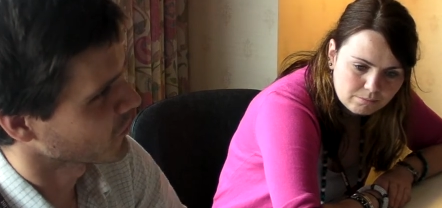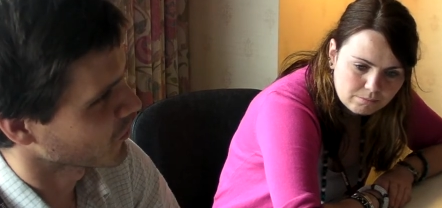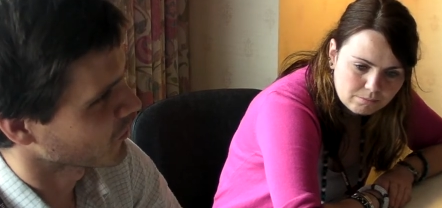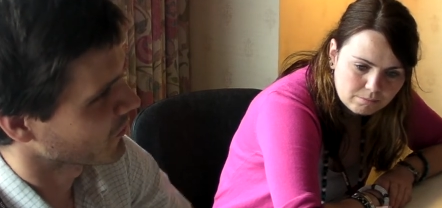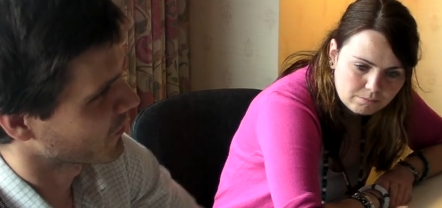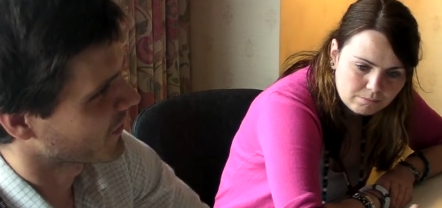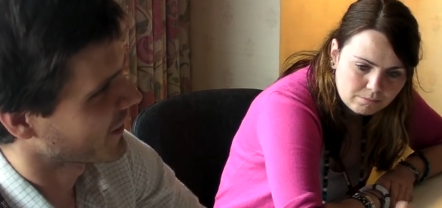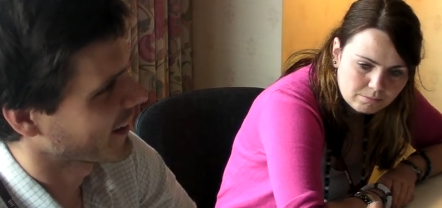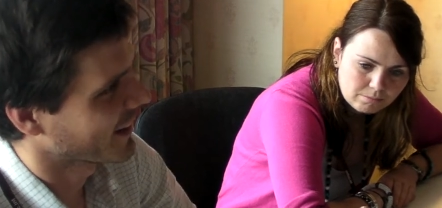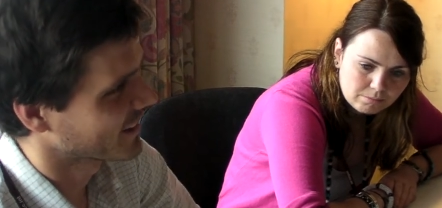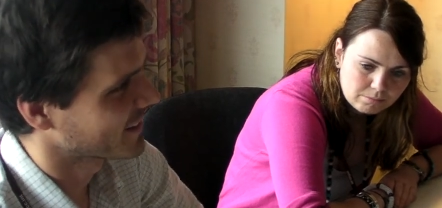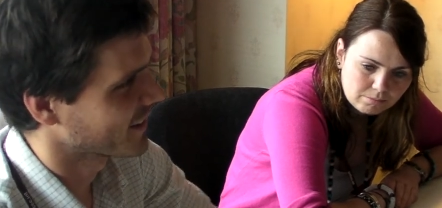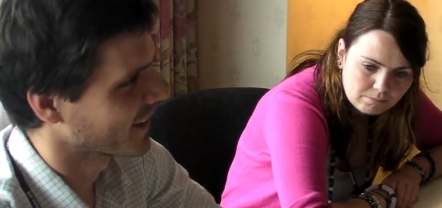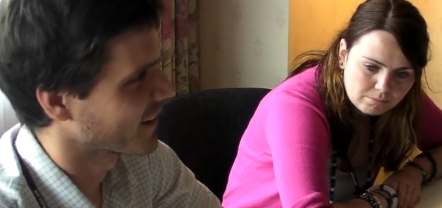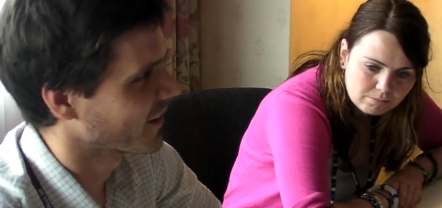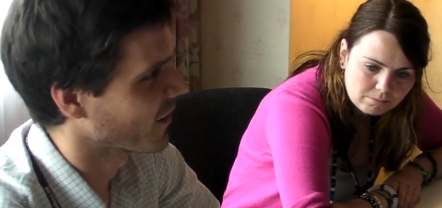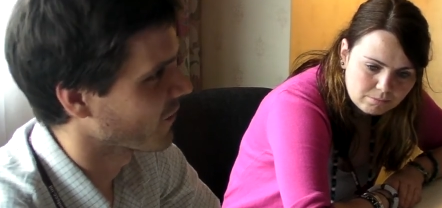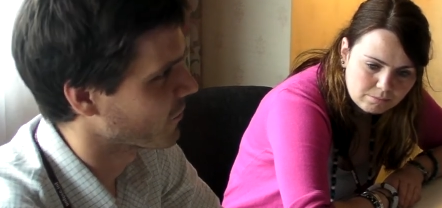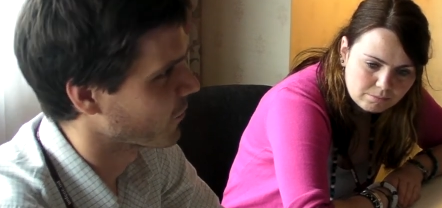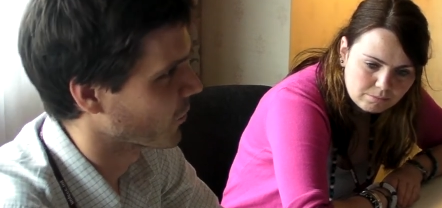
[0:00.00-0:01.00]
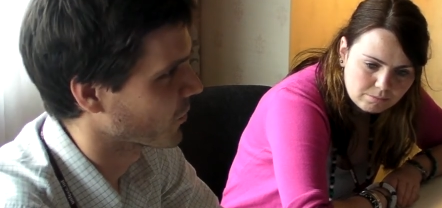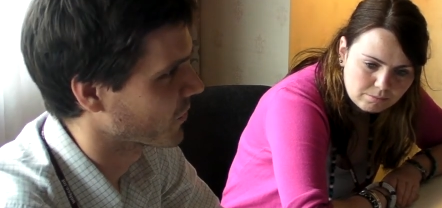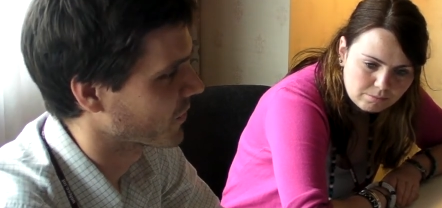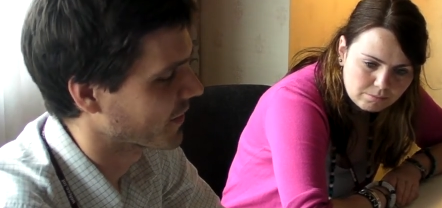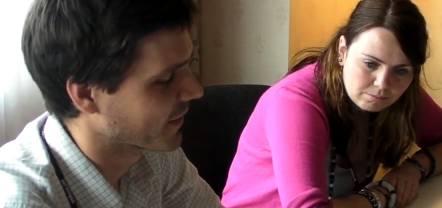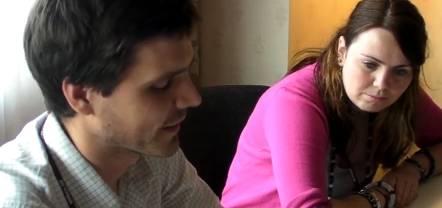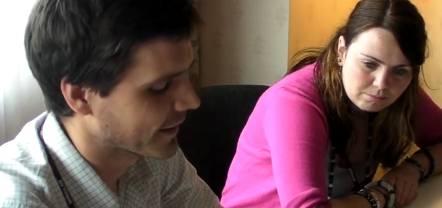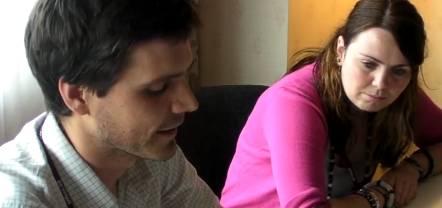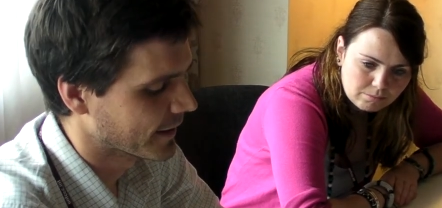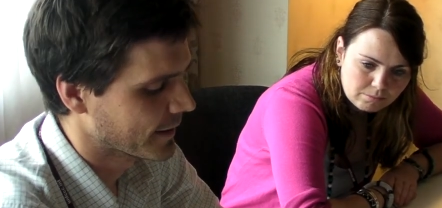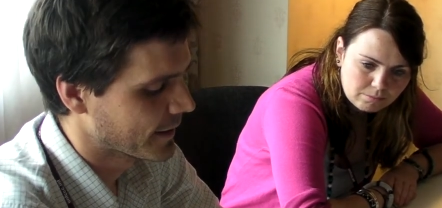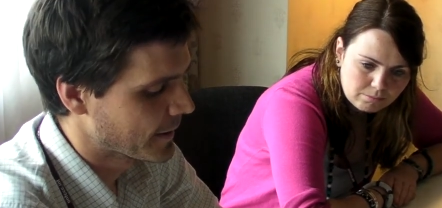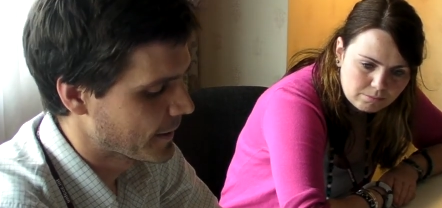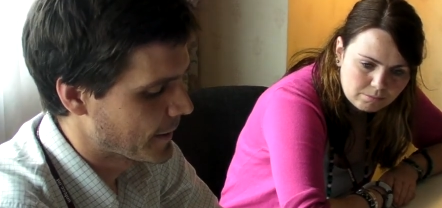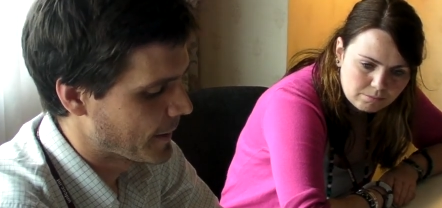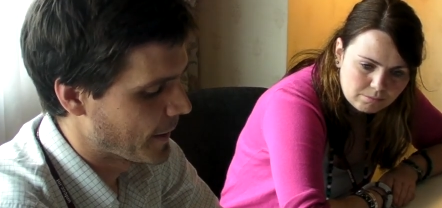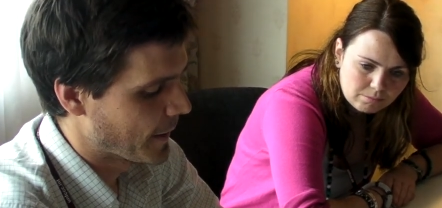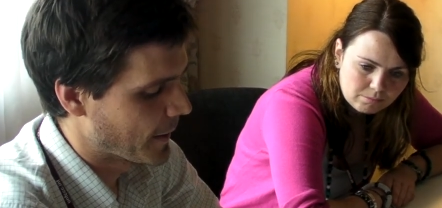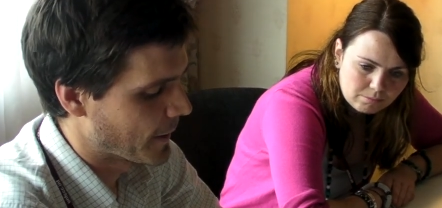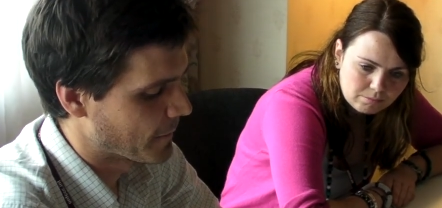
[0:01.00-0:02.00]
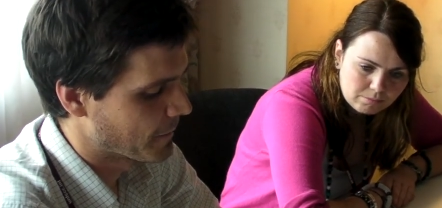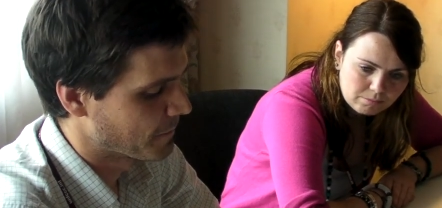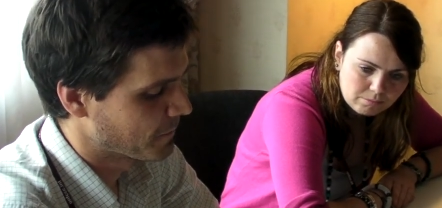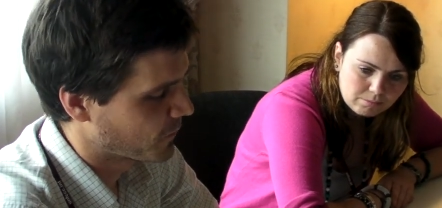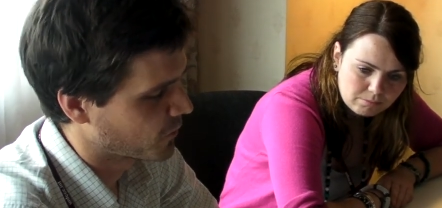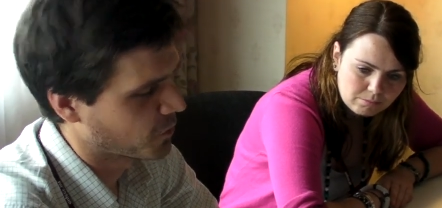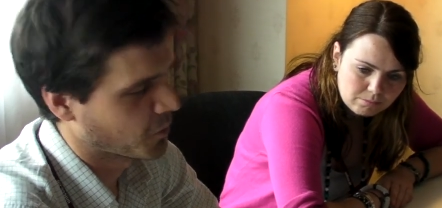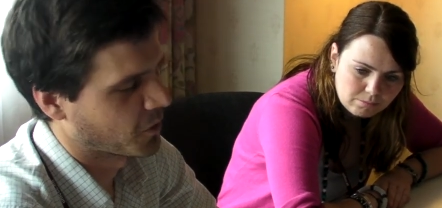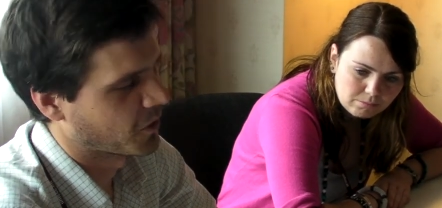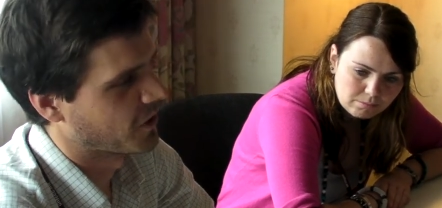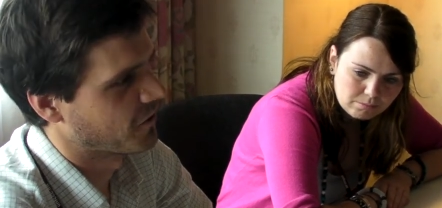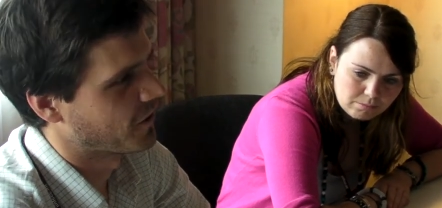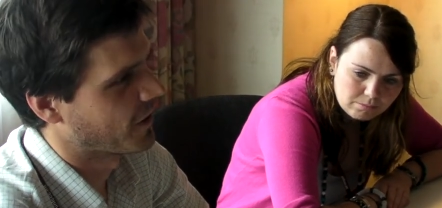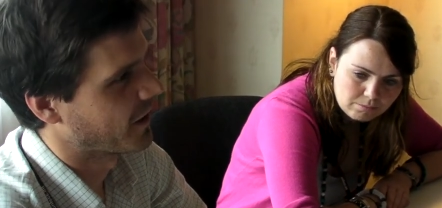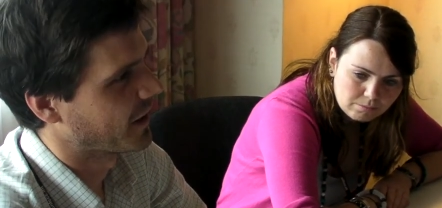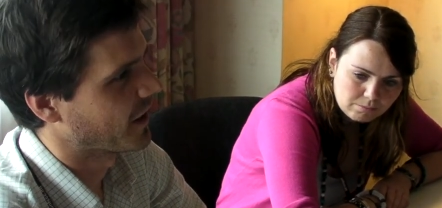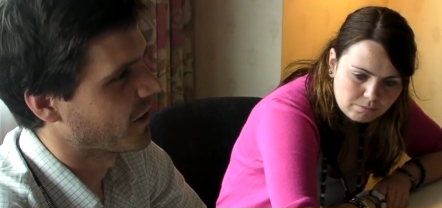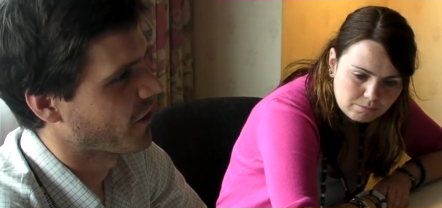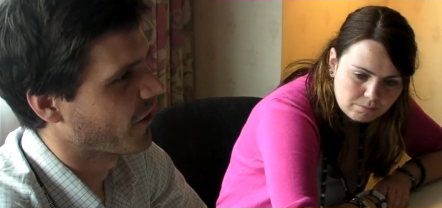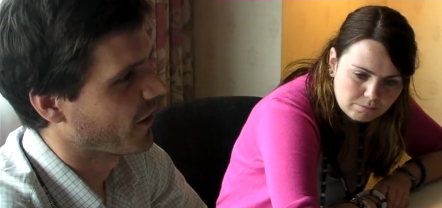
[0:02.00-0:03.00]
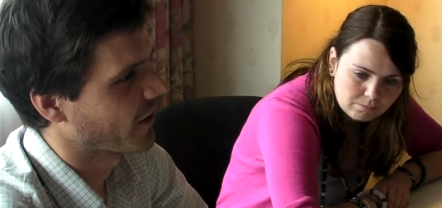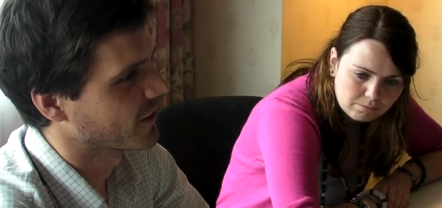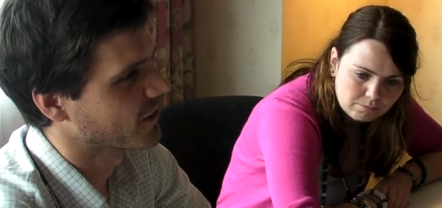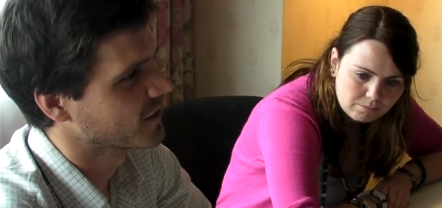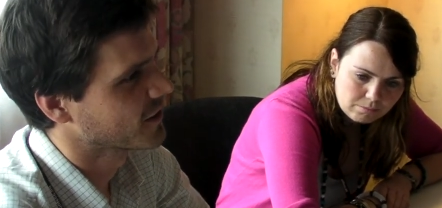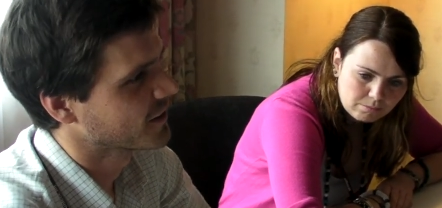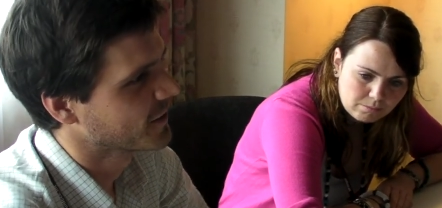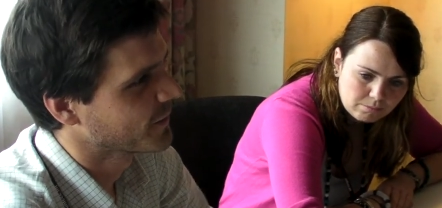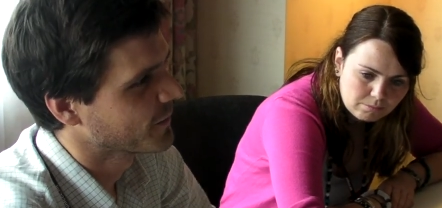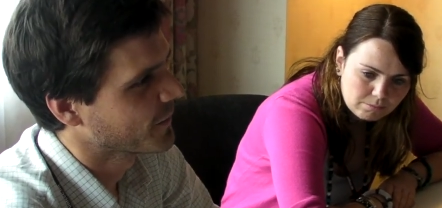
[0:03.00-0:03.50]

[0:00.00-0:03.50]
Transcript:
Speaker 1: sort of connecting it, unfortunately. Um, just wondering if you had any thoughts.